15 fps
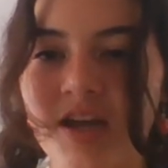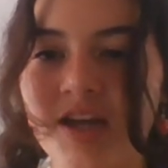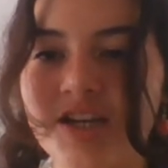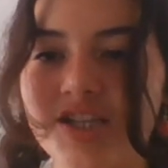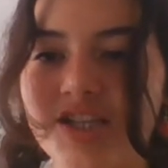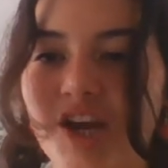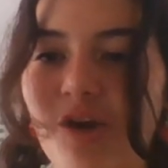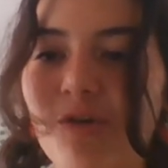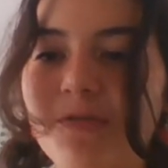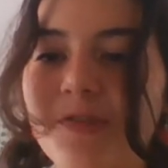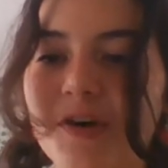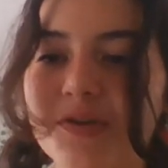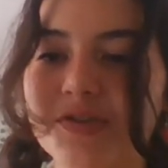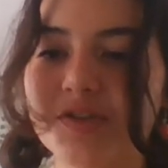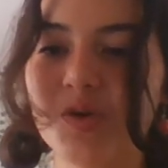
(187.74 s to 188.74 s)
Gerald
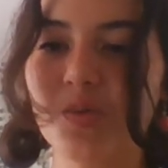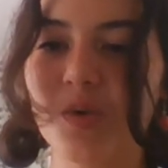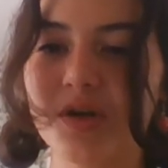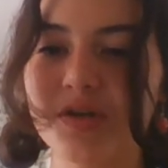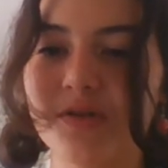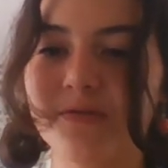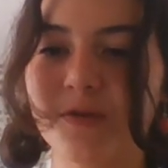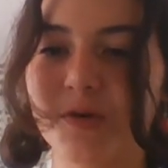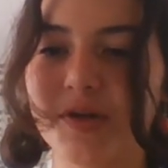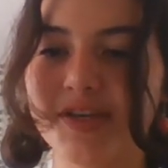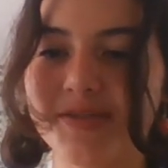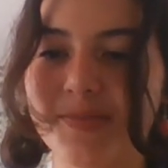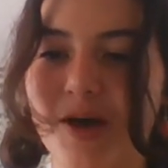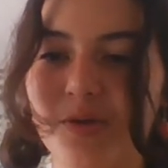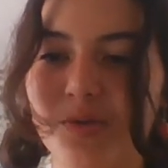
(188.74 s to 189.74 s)
felt so wonderful.
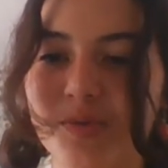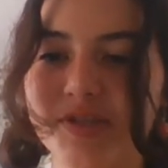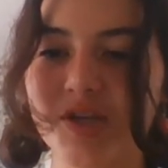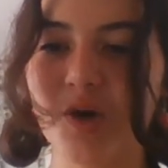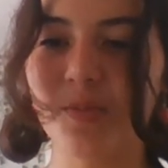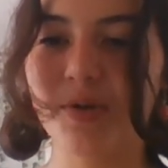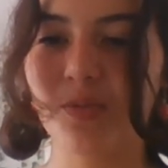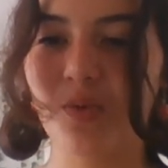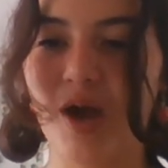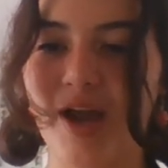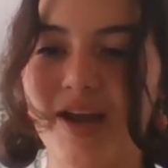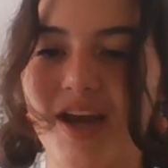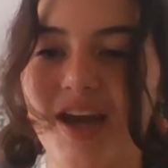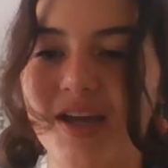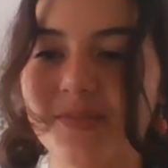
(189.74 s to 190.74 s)
His mouth was open
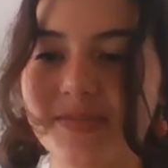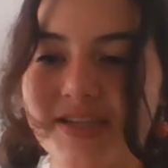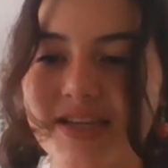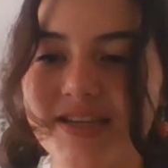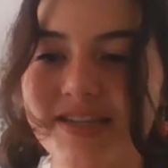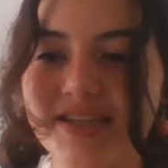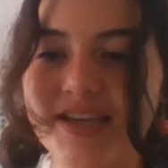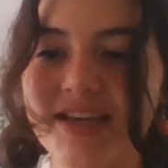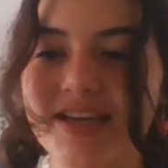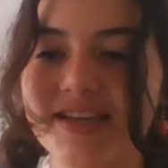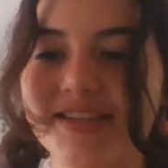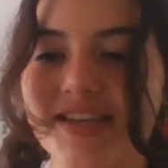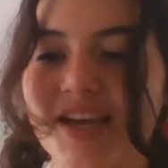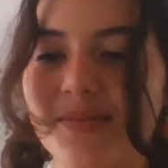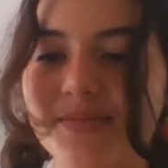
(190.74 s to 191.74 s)
wide. "I am dancing,
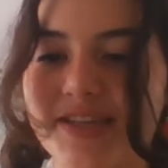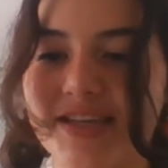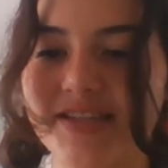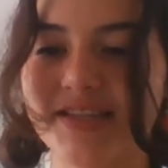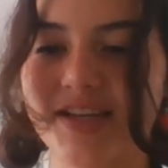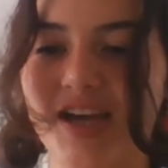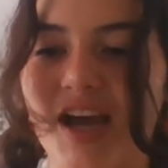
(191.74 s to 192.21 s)
yes, I am dancing.